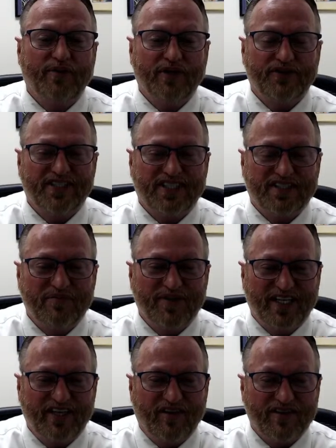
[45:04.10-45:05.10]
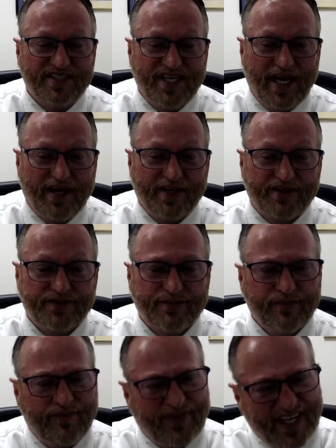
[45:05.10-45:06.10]
you to $1 million status?
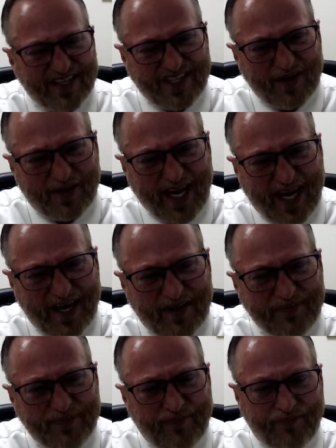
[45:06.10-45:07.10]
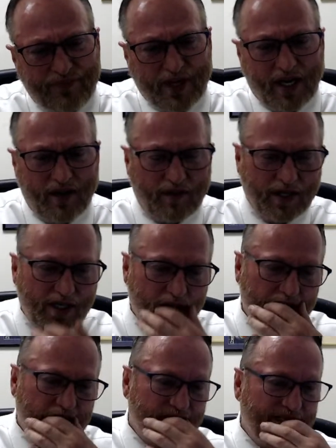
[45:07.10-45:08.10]
Is that okay? All right.
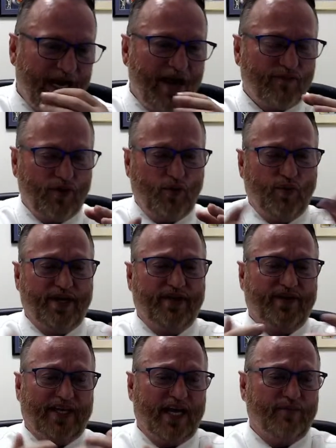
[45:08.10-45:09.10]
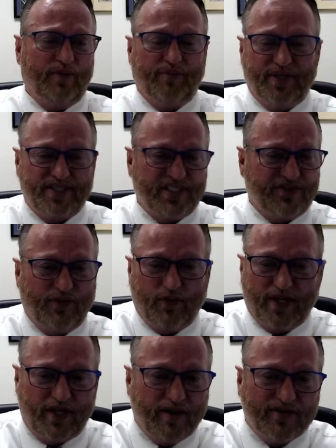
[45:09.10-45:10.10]
See, I wrote Winning the Game of Business 40
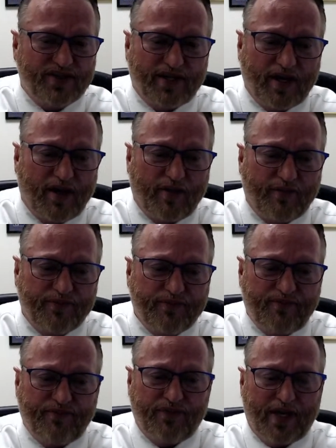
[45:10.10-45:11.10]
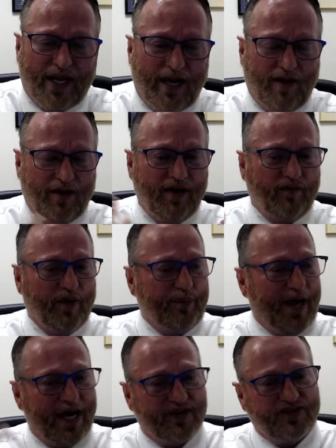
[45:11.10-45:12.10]
years ago. All right.
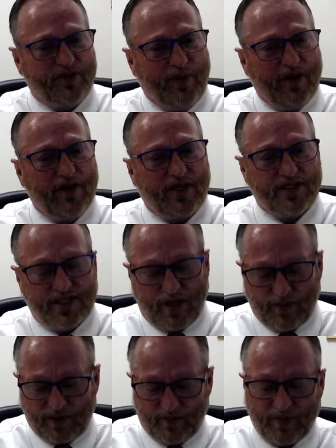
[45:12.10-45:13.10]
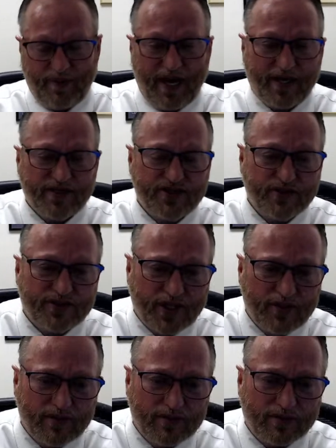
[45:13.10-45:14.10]
Repackage America, because I want to repackage you
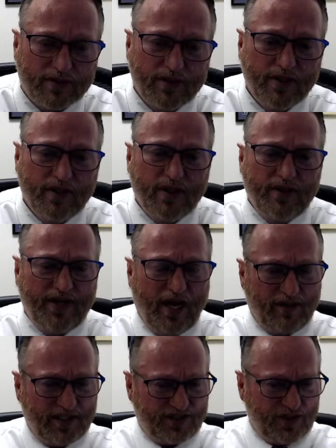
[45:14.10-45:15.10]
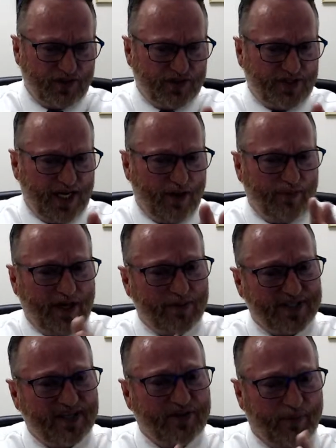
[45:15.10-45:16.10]
too. Now, let's understand, when I was
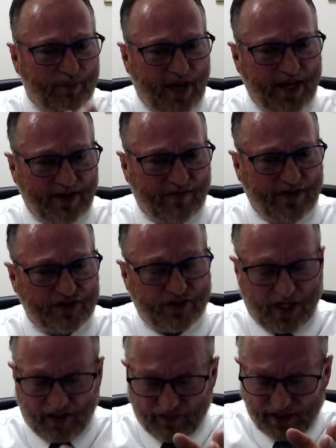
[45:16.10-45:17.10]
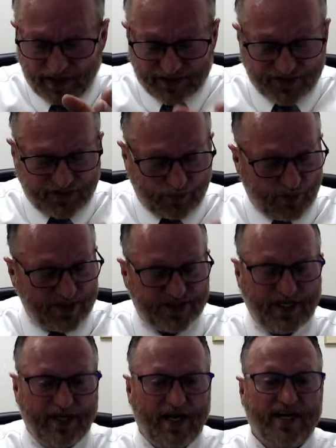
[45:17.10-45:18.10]
at the Bonaventure every Wednesday
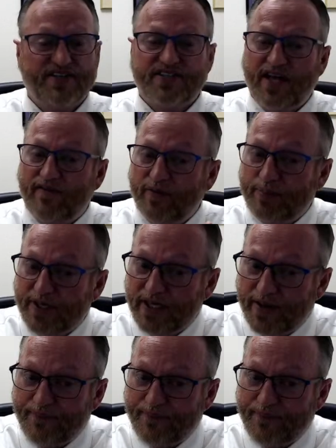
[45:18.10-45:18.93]
night, 7 p.m.,